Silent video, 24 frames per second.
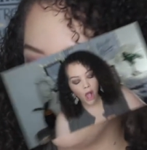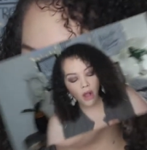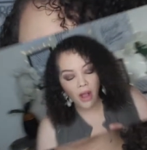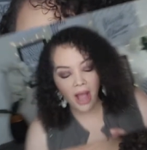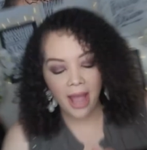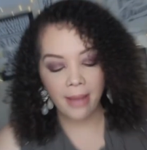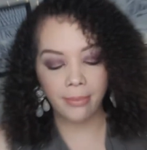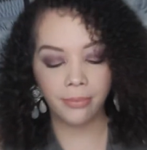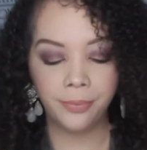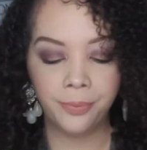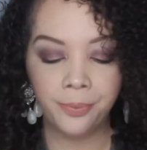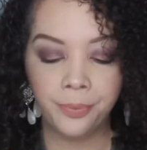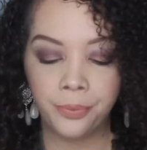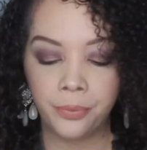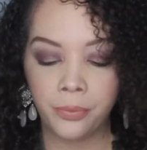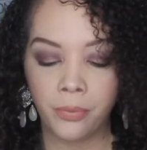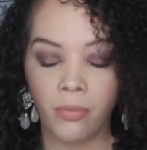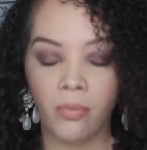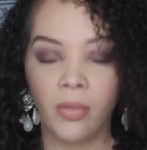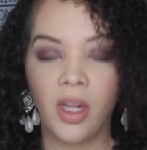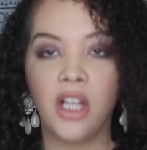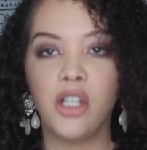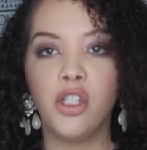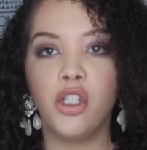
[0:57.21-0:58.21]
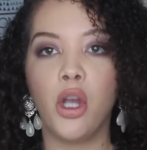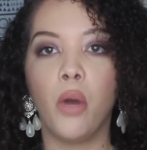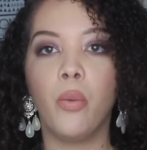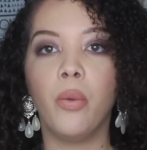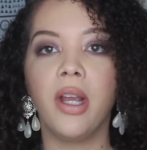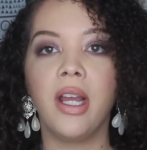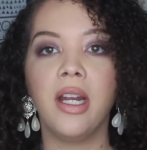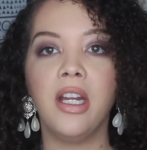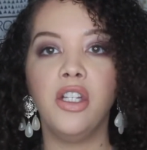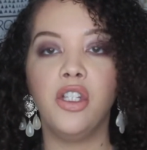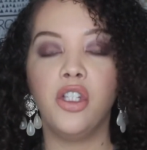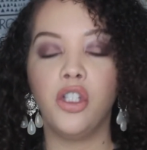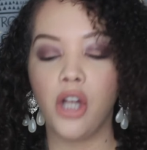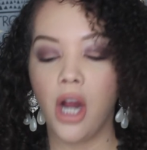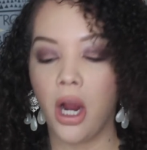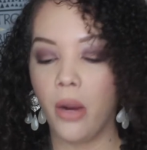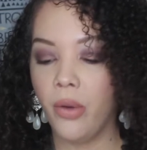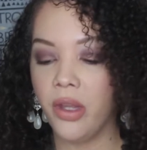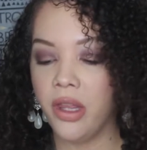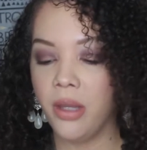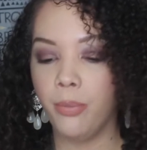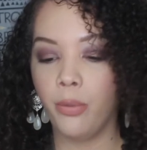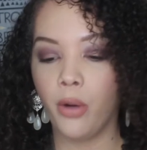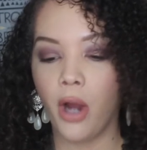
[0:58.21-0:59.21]
Okay, so we're gonna start
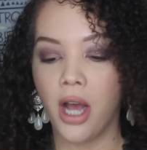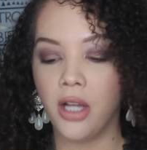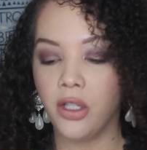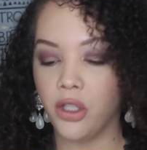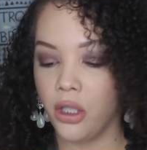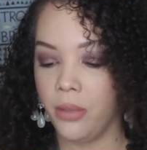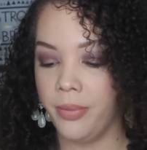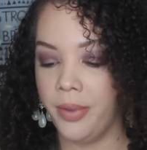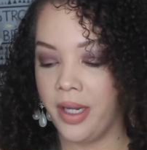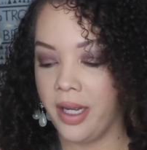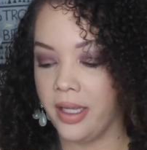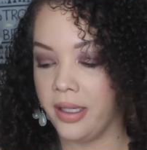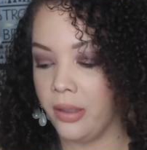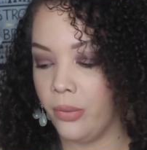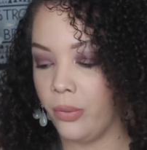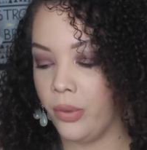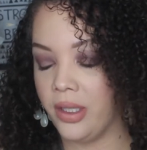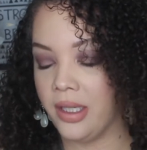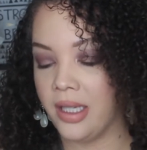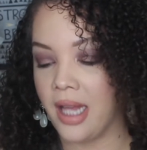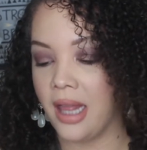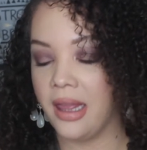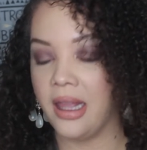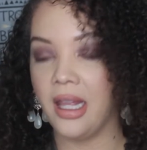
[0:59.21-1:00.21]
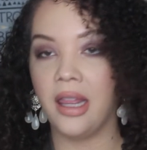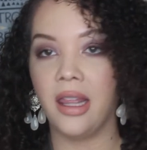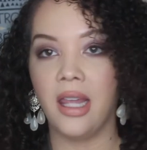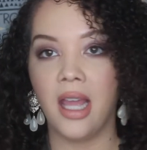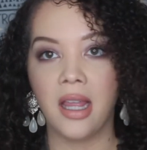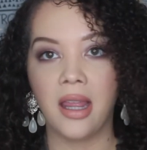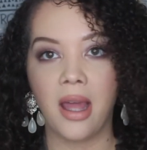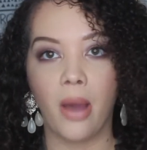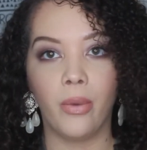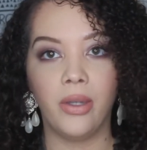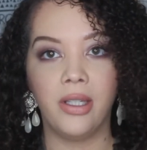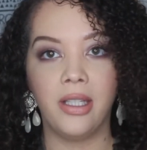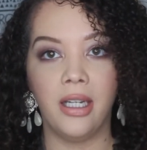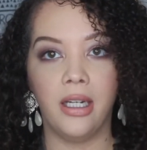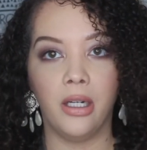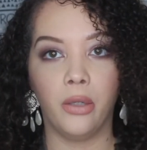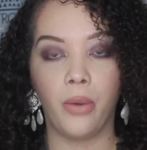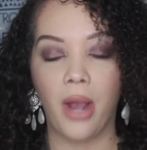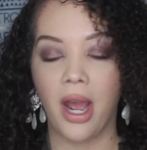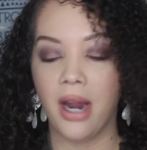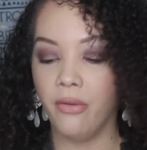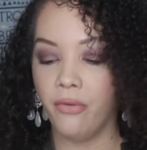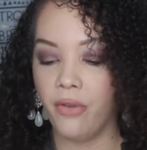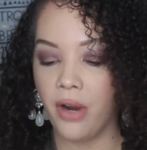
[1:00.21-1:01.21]
with the bronzer because it was the thing that was sitting
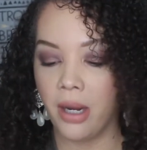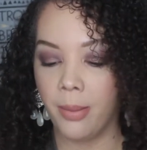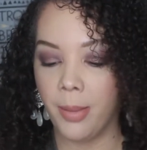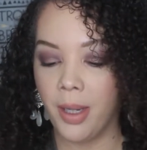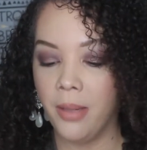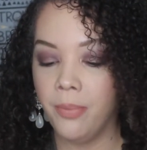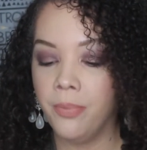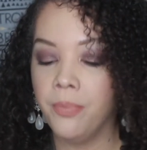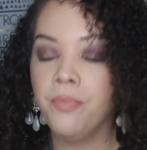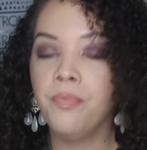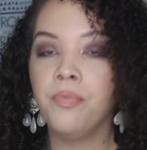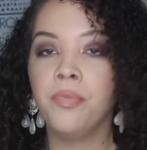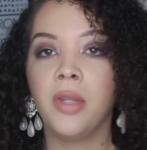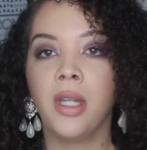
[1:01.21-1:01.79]
right in front of me.